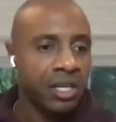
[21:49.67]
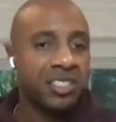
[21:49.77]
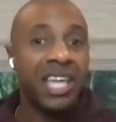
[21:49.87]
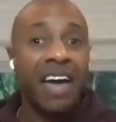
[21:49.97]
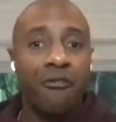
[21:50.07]

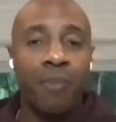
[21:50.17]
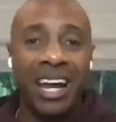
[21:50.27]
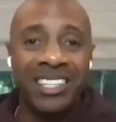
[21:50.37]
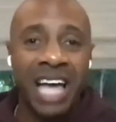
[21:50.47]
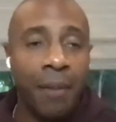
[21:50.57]
Steph,
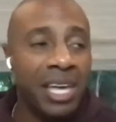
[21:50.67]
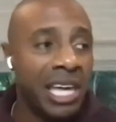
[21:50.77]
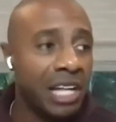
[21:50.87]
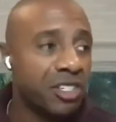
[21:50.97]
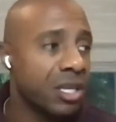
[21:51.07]
by the time
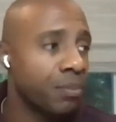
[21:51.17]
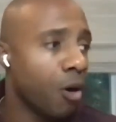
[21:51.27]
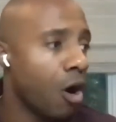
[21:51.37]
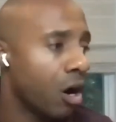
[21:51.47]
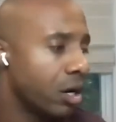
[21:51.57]
he catches the
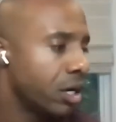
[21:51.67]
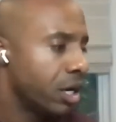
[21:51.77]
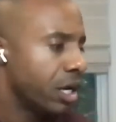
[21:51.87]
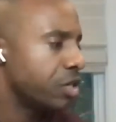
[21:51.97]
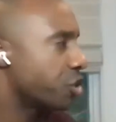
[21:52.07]
ball,
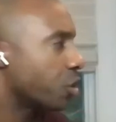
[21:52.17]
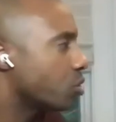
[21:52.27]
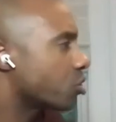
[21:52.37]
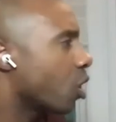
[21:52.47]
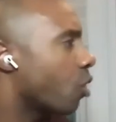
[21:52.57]
his
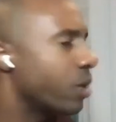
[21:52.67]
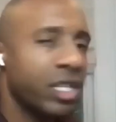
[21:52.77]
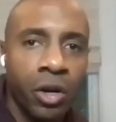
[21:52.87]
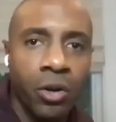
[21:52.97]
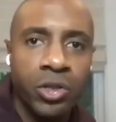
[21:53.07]
shoulders are
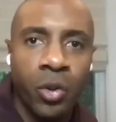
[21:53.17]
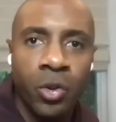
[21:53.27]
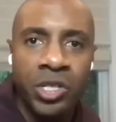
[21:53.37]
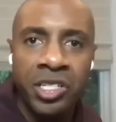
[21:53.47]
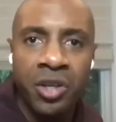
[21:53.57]
already turned
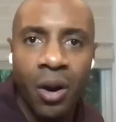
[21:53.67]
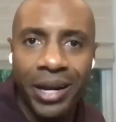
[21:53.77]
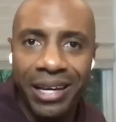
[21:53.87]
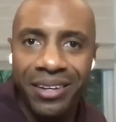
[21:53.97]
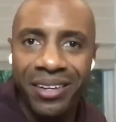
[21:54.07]
towards his
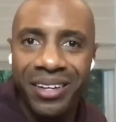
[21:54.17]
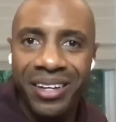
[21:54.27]
target.